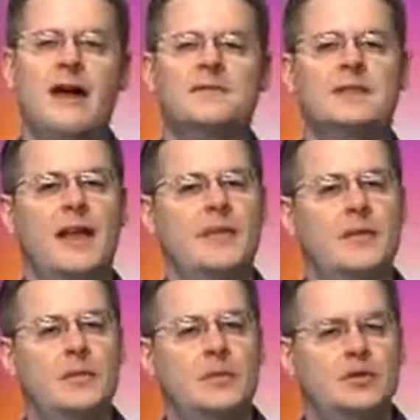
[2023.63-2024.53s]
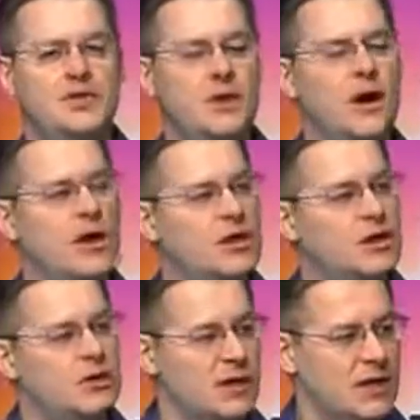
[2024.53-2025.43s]
After that, they would put you on
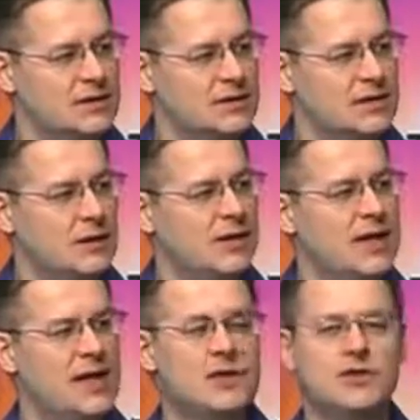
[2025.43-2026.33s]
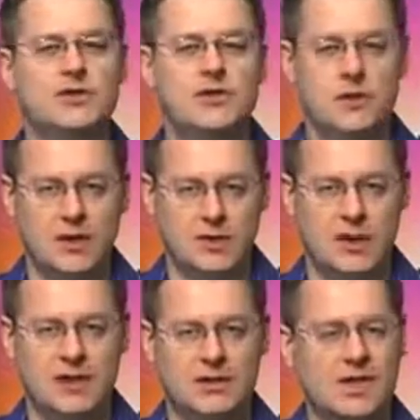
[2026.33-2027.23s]
the cross. They would nail you to a
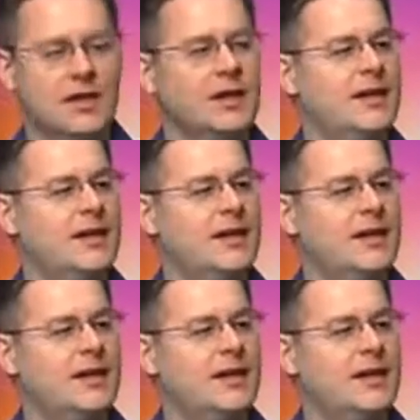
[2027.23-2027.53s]
cross.